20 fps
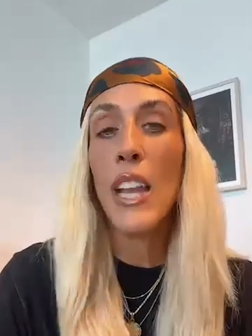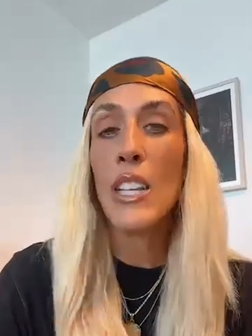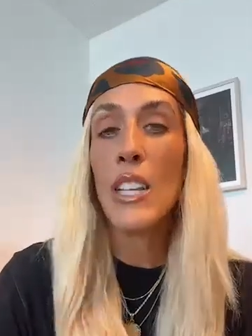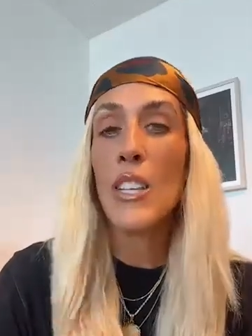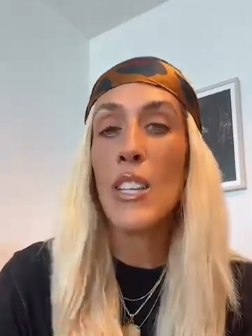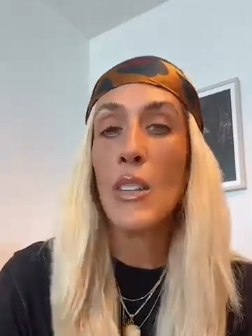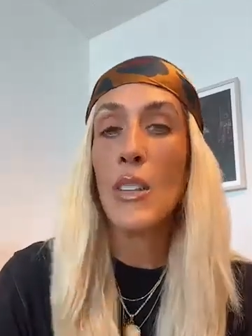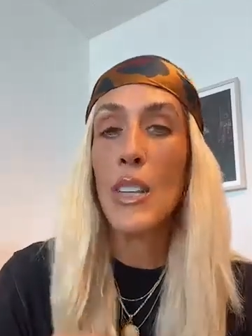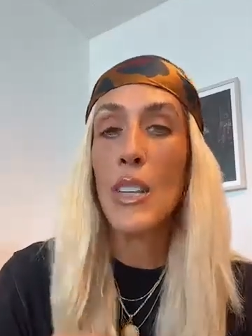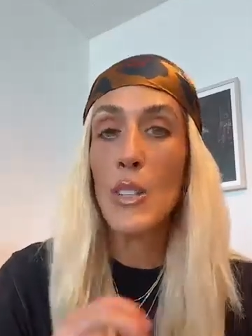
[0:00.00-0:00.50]

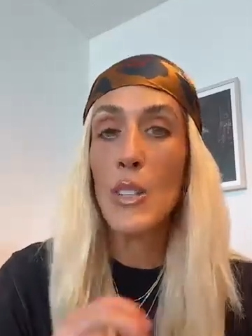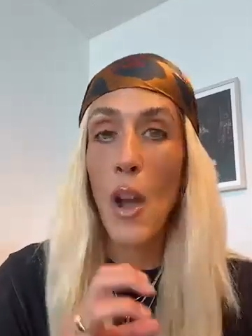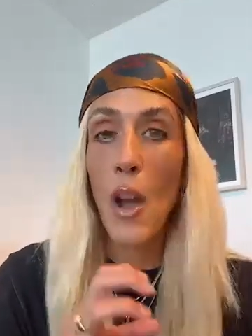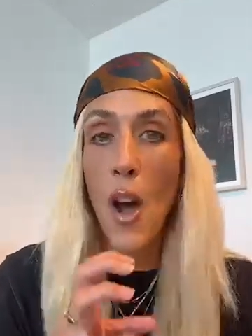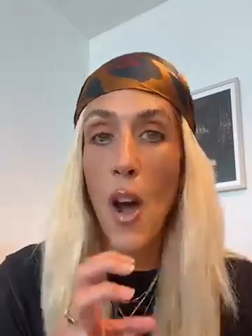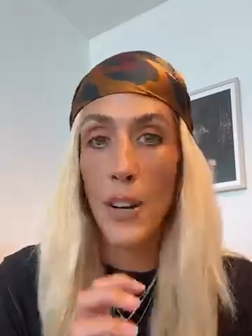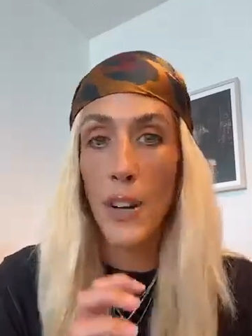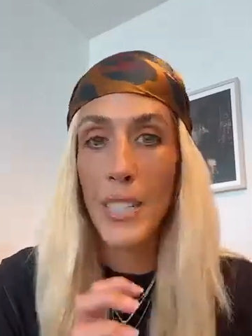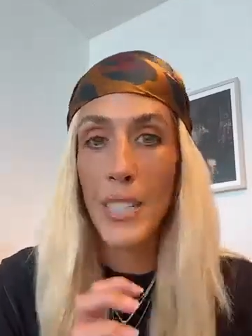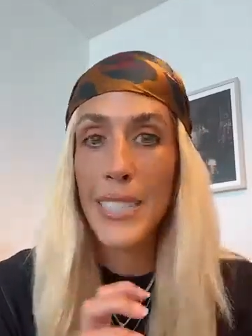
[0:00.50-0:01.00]
is
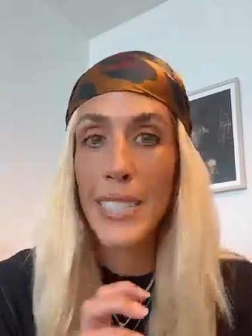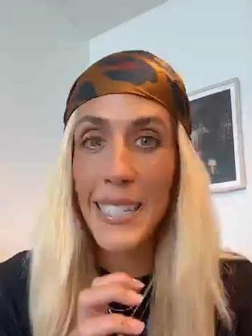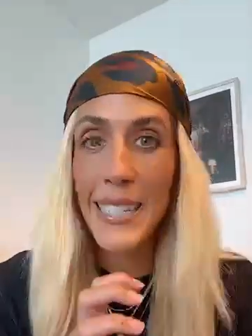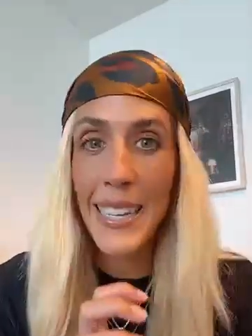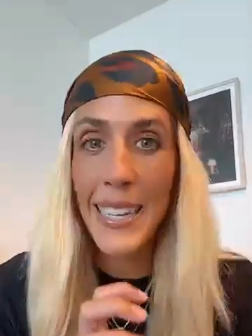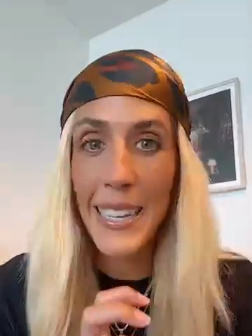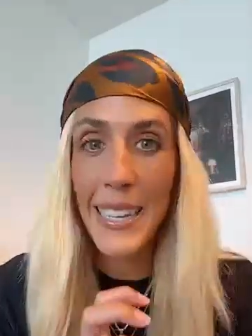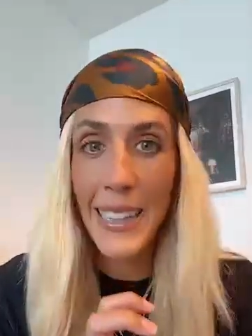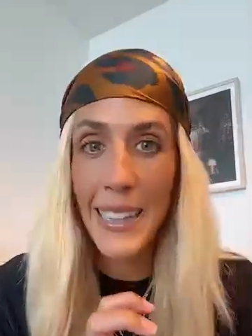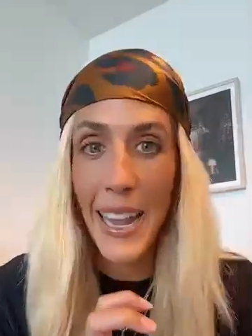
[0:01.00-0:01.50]

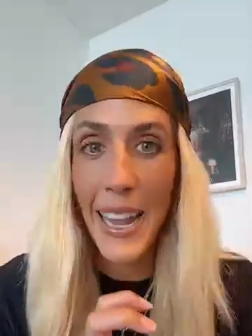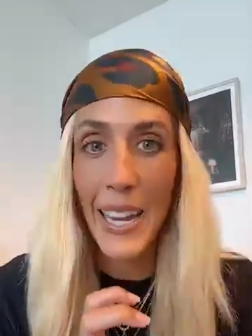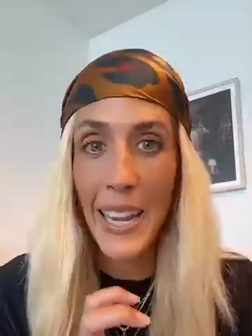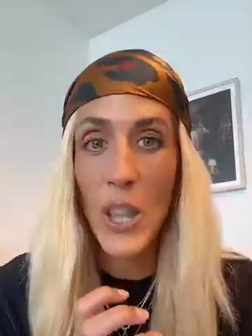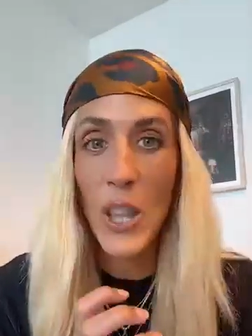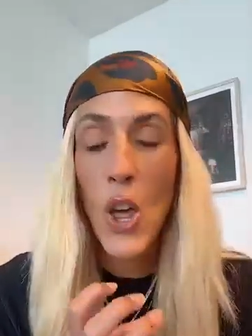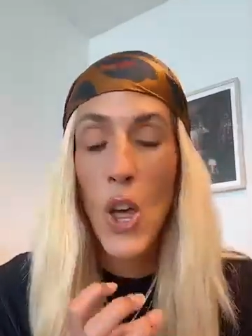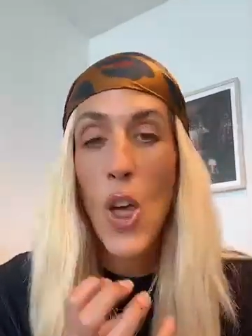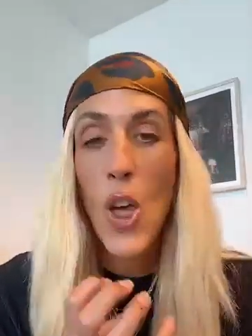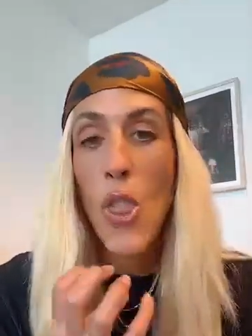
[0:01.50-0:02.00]
honestly
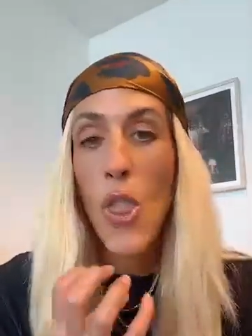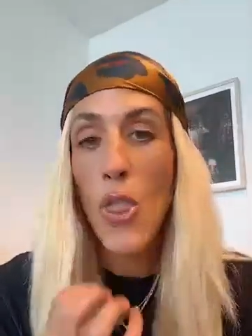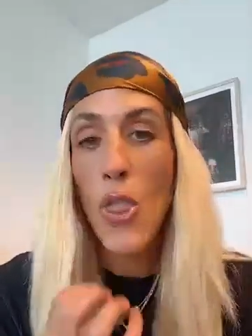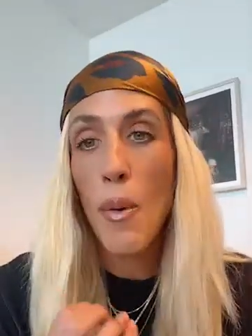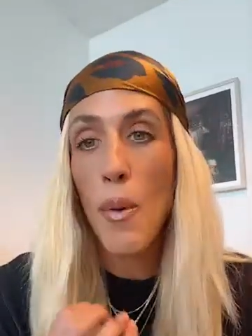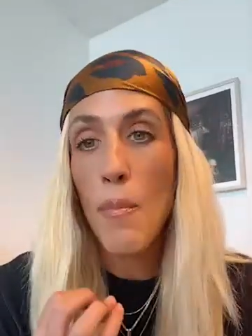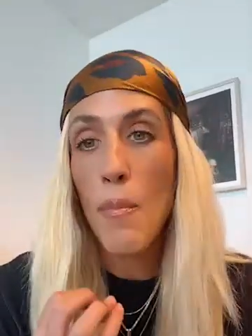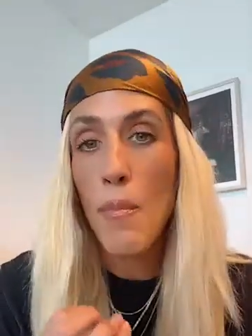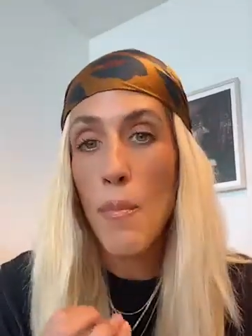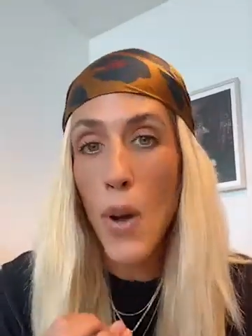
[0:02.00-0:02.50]
like
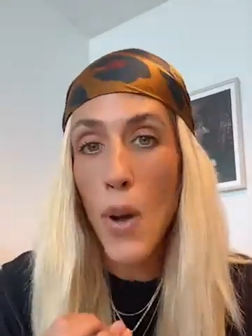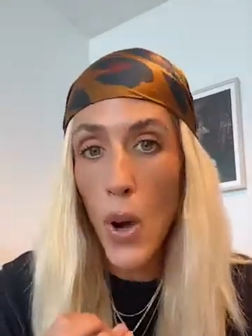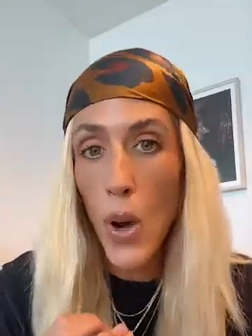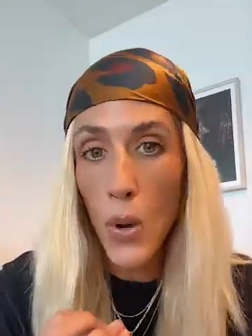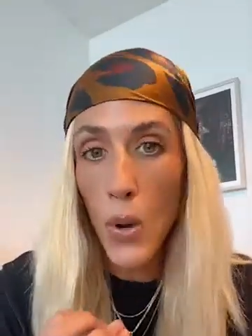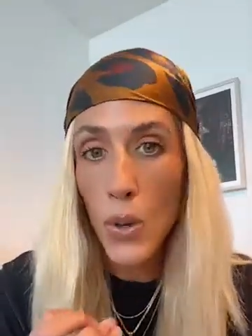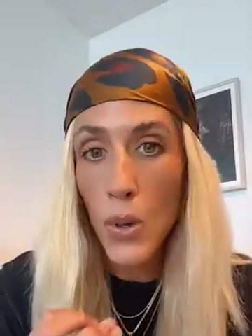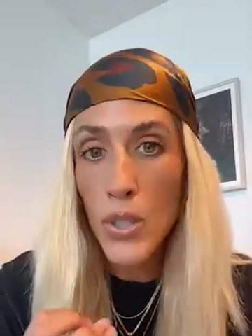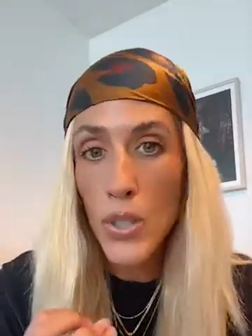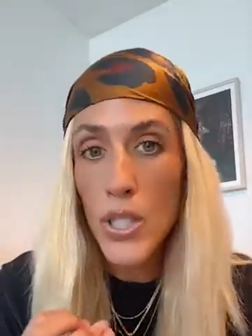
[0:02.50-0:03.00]
the
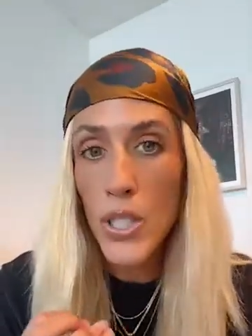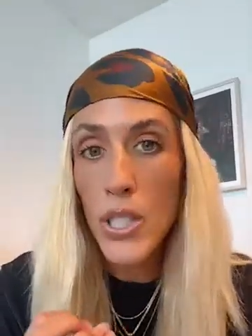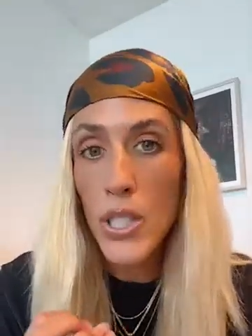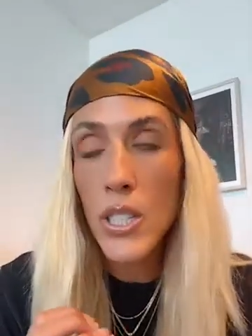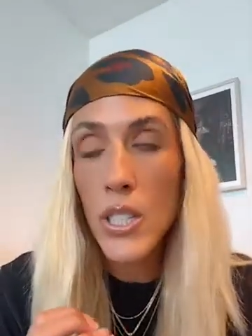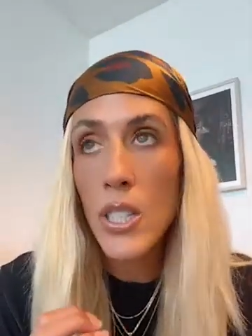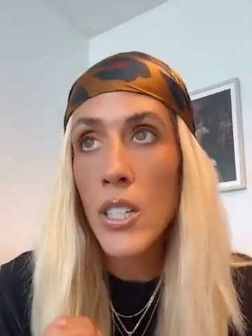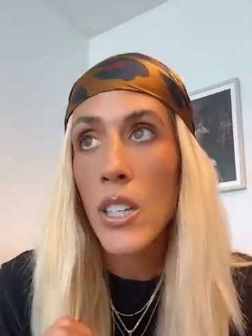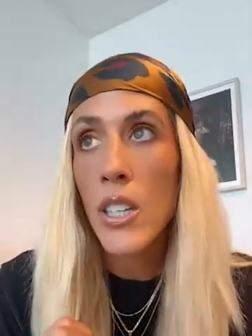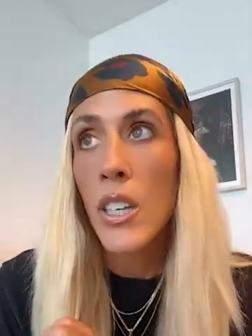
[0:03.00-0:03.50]

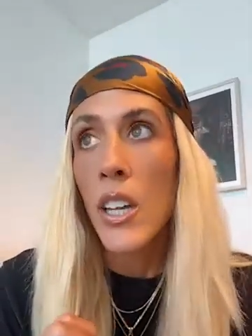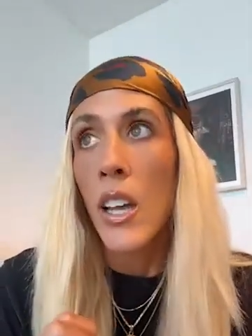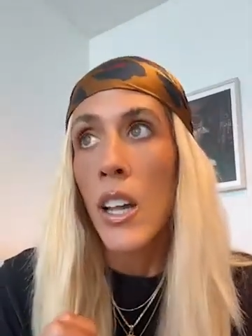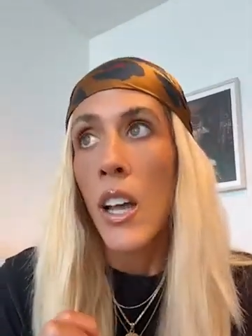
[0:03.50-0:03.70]
most